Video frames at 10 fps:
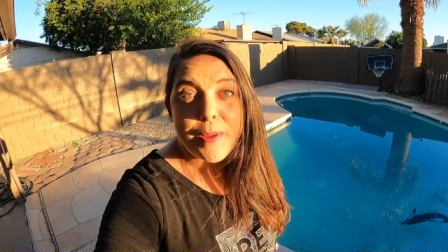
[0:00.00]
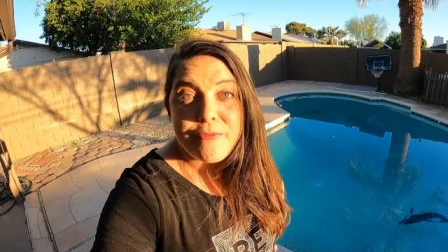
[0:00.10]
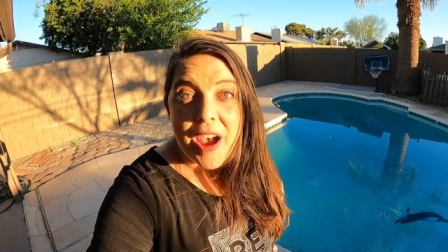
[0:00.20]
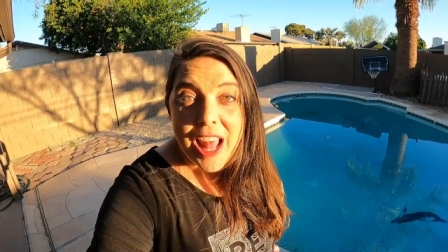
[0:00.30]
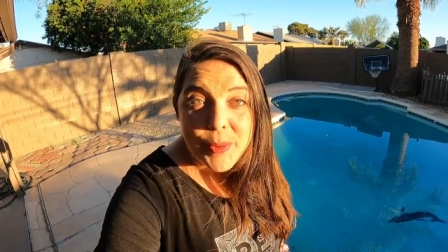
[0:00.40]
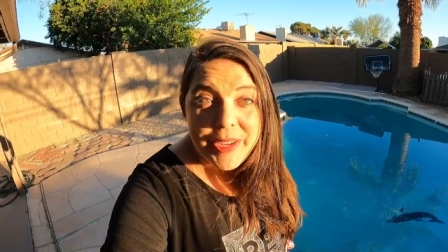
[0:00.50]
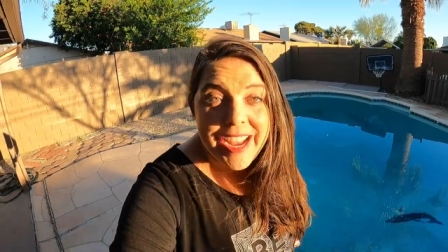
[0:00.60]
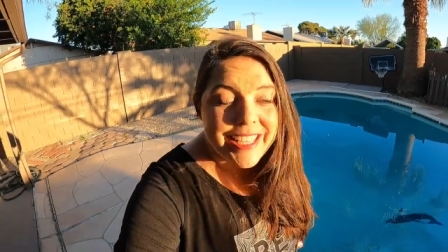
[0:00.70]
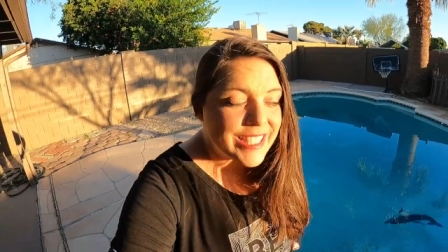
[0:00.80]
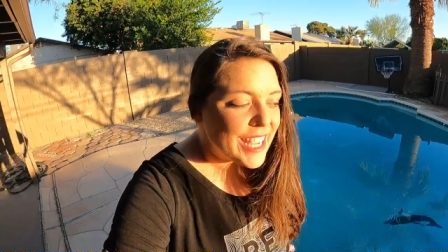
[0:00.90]
You've been
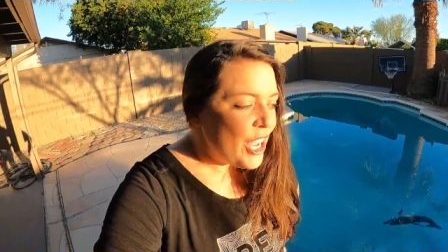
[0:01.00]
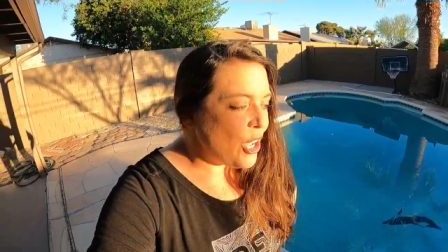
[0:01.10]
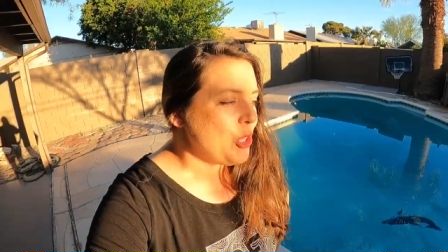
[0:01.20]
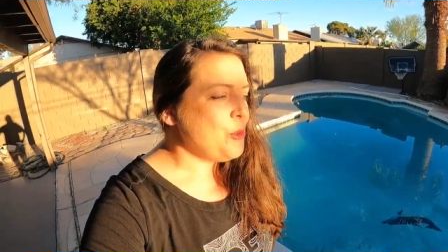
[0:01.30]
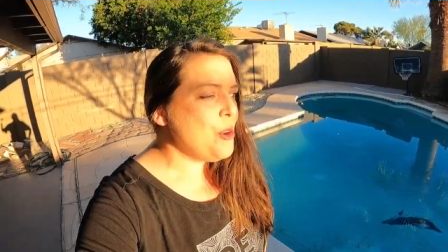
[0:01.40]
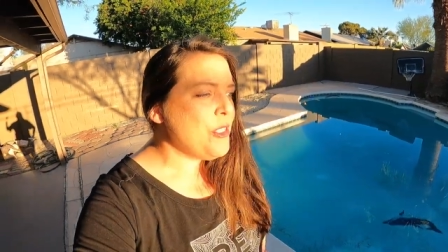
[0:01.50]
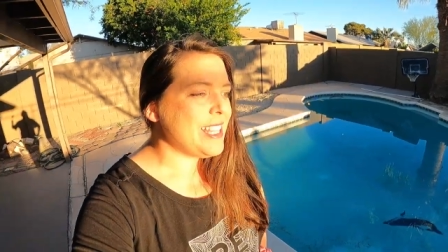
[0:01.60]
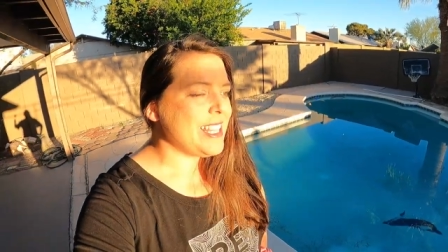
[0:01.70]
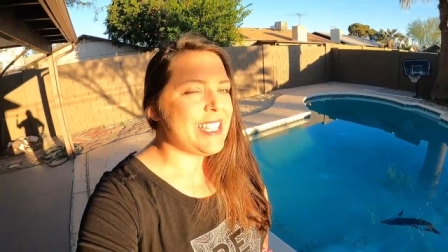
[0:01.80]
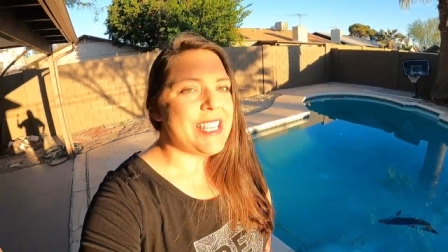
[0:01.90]
following us. You know
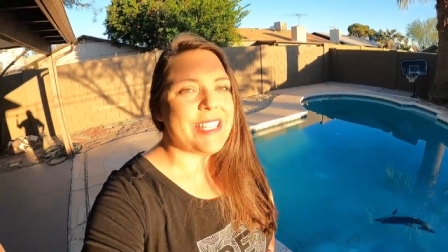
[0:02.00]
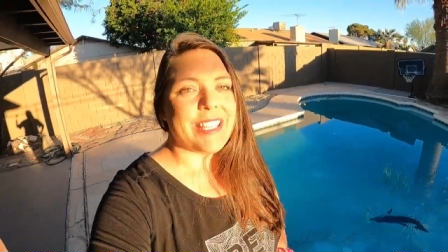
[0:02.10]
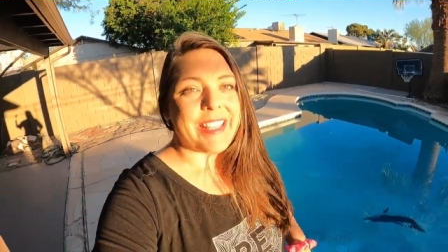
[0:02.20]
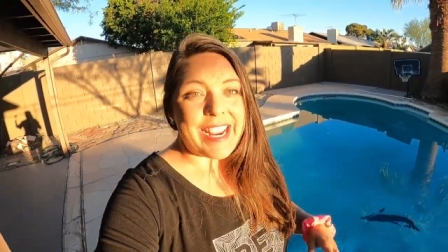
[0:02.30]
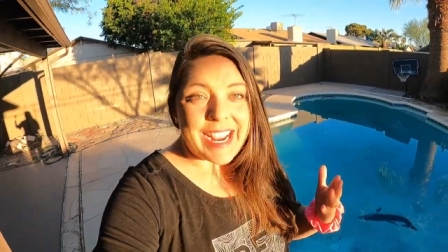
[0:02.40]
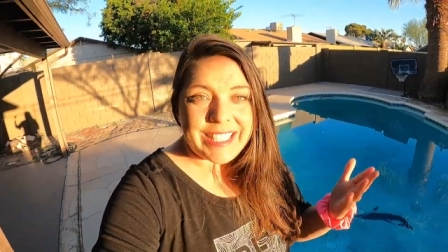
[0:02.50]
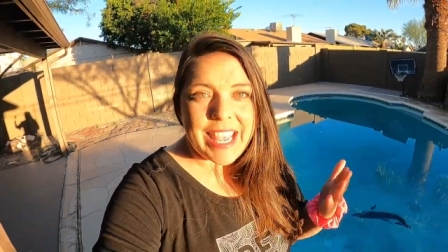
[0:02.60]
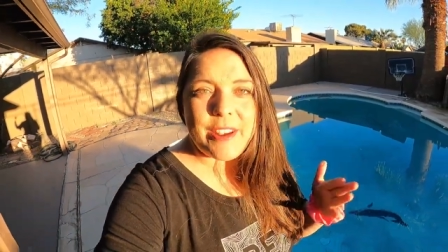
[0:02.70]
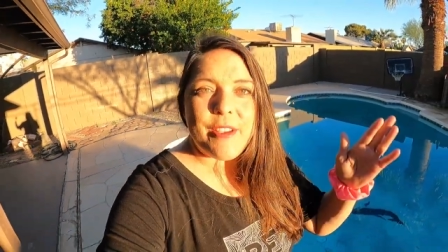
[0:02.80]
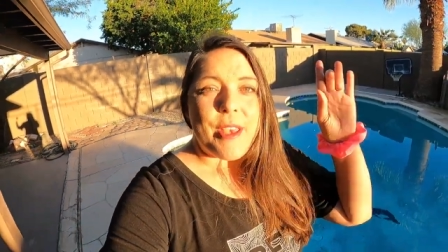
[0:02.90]
that this is, like I
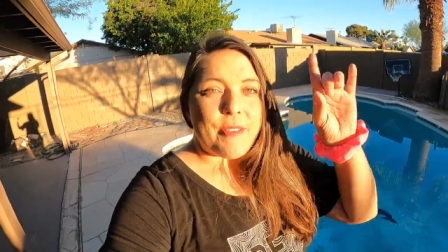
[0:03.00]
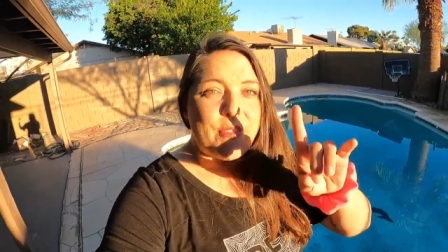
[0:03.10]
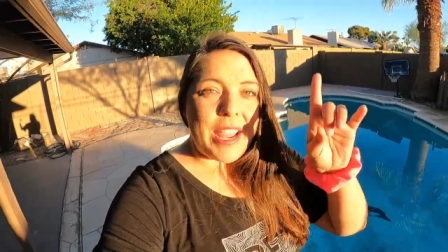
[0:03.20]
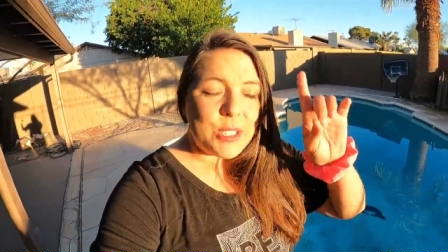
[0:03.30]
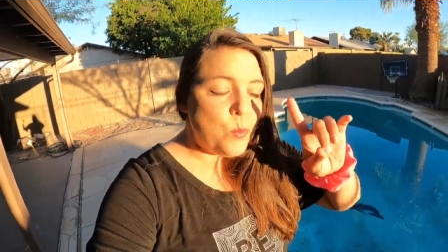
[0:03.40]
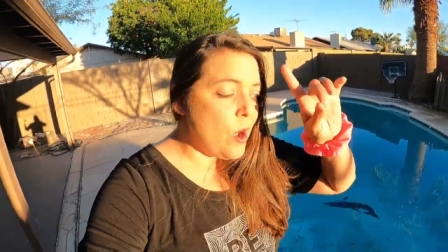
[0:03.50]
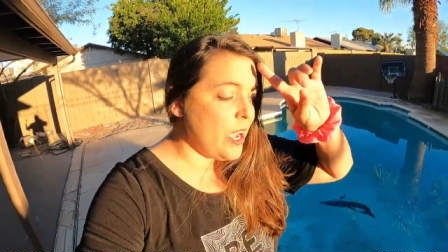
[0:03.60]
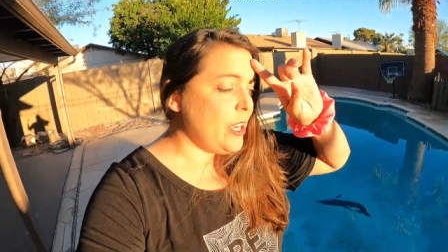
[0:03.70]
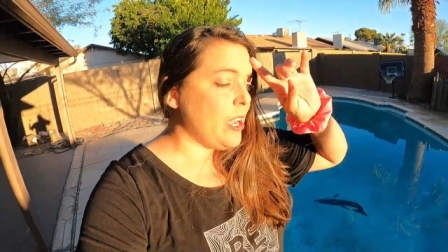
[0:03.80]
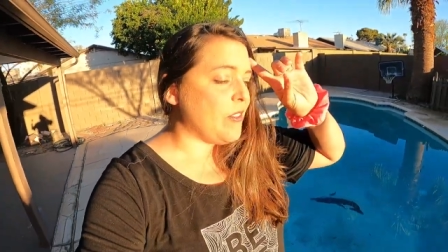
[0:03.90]
said, phase
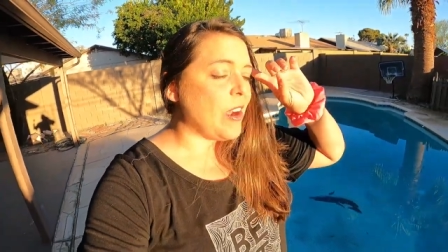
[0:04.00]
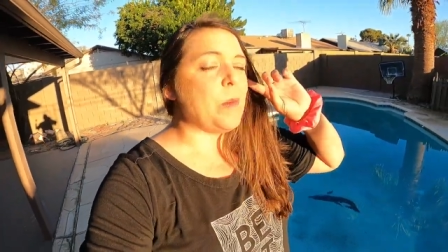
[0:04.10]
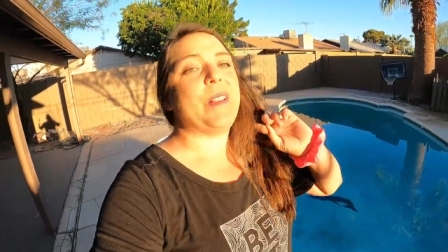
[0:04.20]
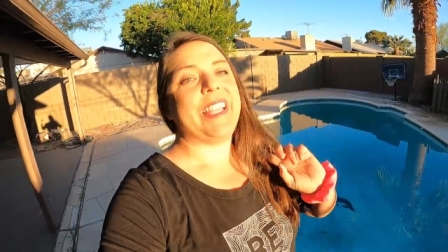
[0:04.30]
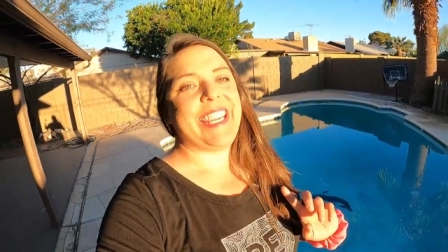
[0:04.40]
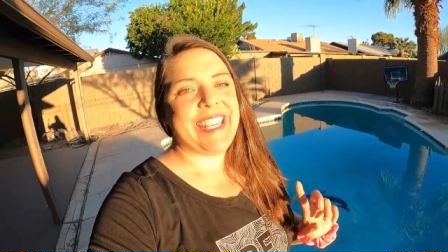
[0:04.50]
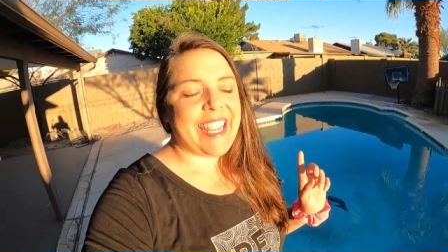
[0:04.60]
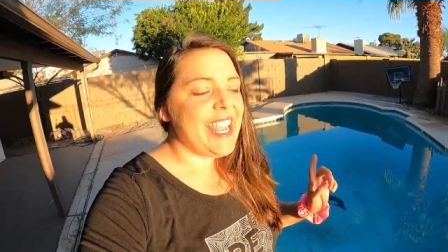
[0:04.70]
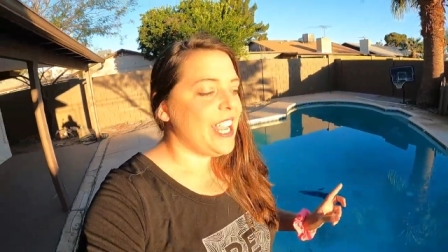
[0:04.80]
one of our plan